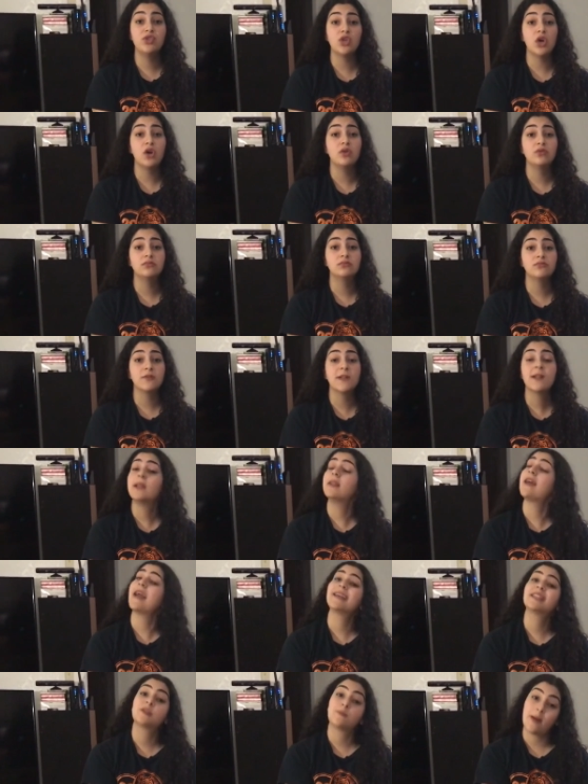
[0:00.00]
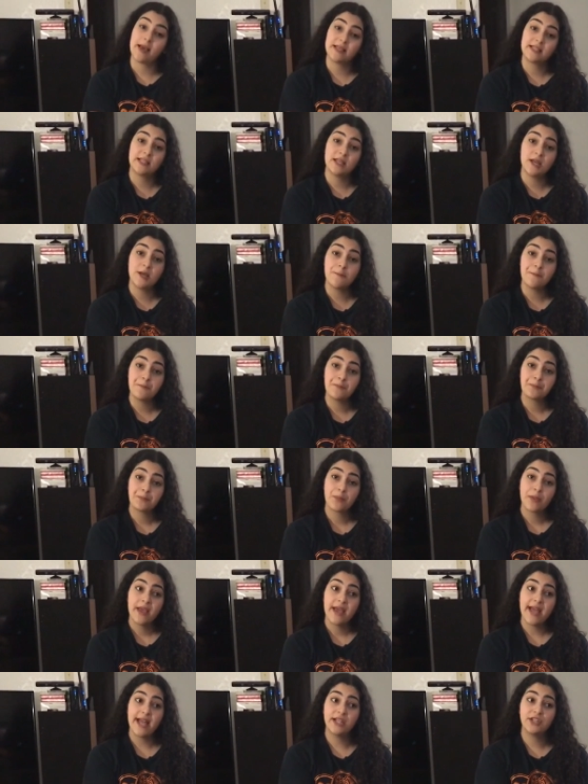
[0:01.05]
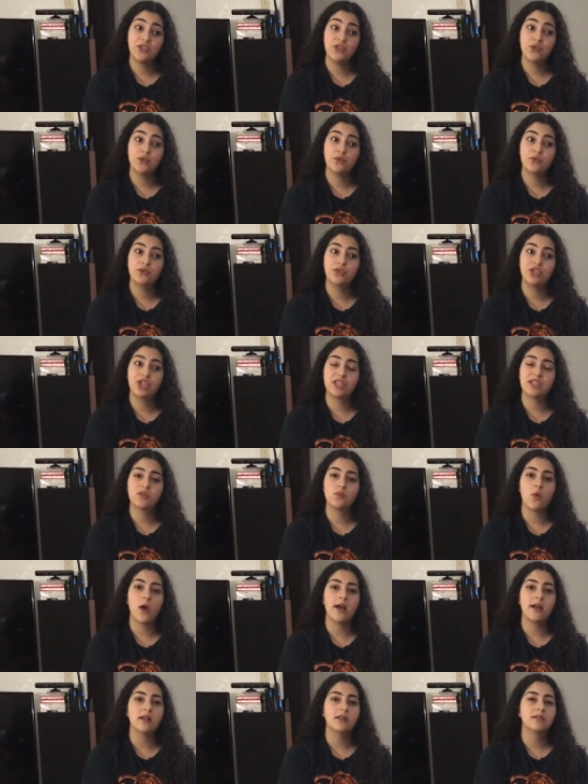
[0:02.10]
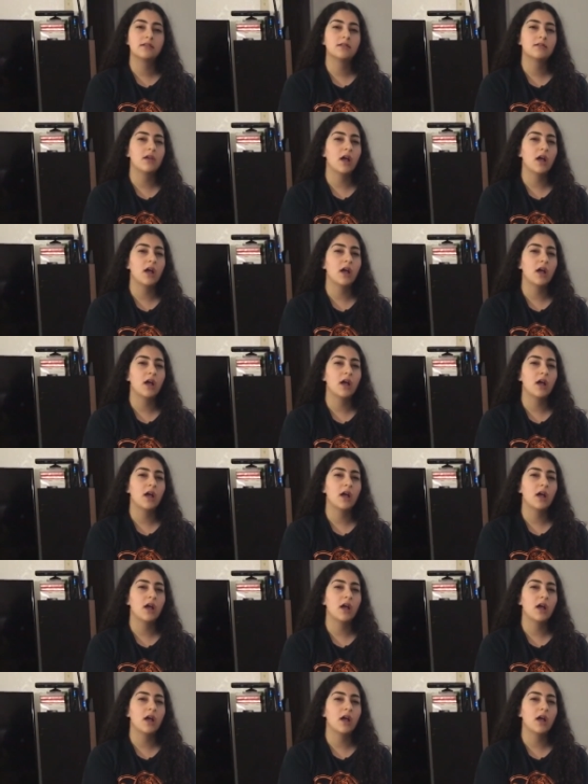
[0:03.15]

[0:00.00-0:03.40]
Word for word: don't really like spicy and you just want a,